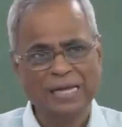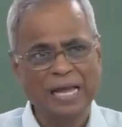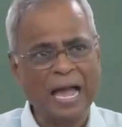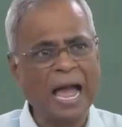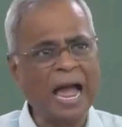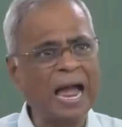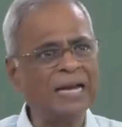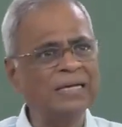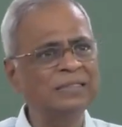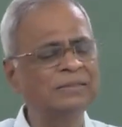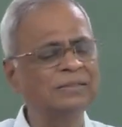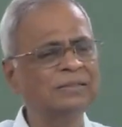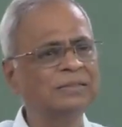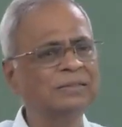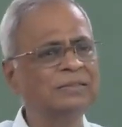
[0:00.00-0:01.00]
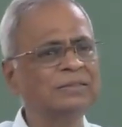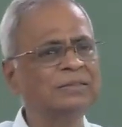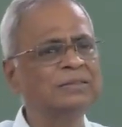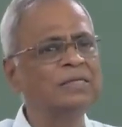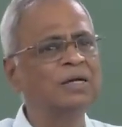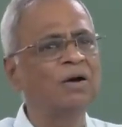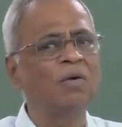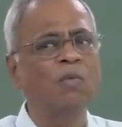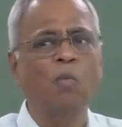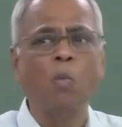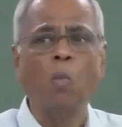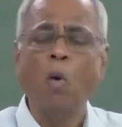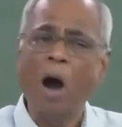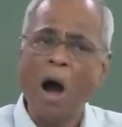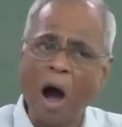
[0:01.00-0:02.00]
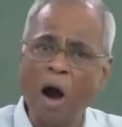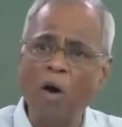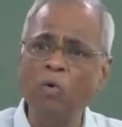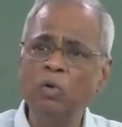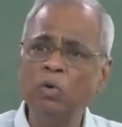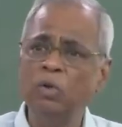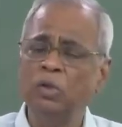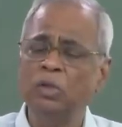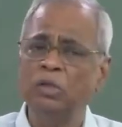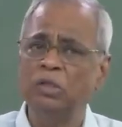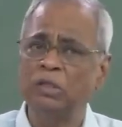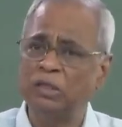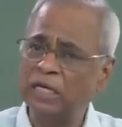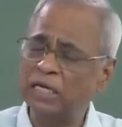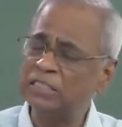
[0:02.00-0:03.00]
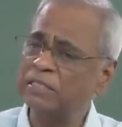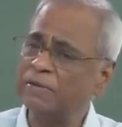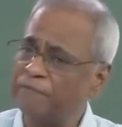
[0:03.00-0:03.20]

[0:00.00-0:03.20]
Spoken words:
and how does the